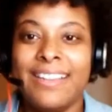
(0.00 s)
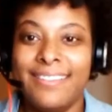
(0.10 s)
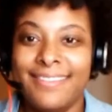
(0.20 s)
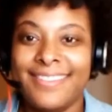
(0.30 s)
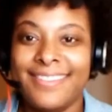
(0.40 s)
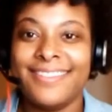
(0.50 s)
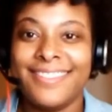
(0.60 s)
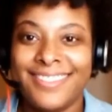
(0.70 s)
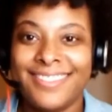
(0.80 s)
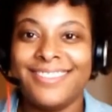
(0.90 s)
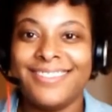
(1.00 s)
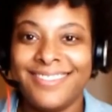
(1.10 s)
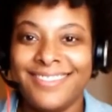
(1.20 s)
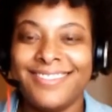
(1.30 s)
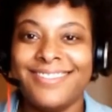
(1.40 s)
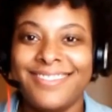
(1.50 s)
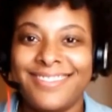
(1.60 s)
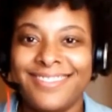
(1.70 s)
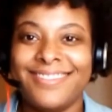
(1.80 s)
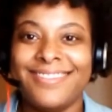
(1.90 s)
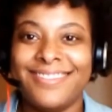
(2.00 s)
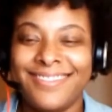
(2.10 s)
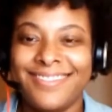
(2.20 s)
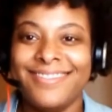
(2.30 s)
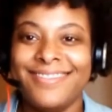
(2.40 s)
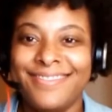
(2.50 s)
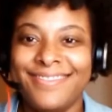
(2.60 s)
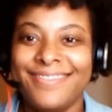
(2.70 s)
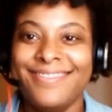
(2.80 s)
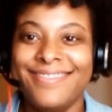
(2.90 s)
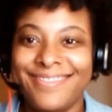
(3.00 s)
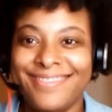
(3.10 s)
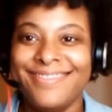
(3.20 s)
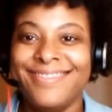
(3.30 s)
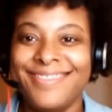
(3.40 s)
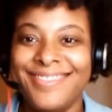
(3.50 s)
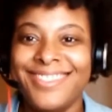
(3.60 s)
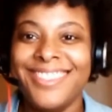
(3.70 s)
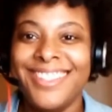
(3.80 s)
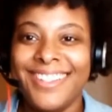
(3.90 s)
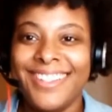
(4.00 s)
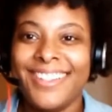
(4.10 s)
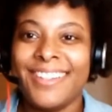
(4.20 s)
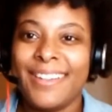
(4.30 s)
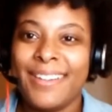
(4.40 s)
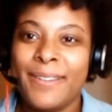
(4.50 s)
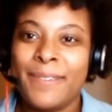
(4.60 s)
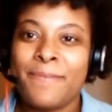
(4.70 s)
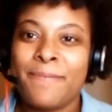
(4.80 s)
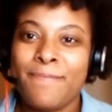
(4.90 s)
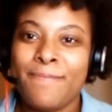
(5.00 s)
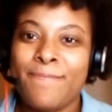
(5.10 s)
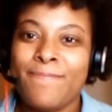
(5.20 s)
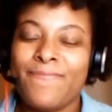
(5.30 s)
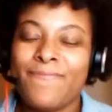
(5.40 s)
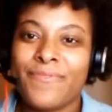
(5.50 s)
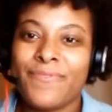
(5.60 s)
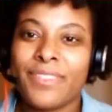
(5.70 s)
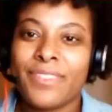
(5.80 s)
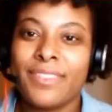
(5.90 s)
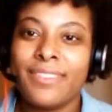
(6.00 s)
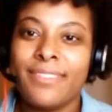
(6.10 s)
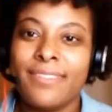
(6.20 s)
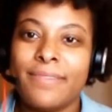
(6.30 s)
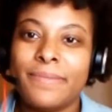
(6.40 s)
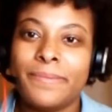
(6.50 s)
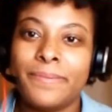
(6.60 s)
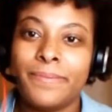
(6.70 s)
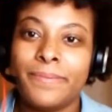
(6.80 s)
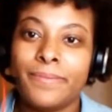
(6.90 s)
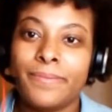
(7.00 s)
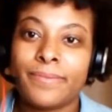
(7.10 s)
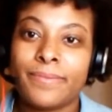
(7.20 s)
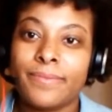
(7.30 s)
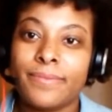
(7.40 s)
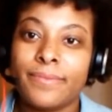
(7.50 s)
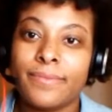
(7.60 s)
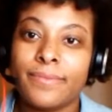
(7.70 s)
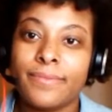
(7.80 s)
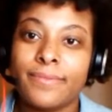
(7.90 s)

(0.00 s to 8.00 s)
[no speech]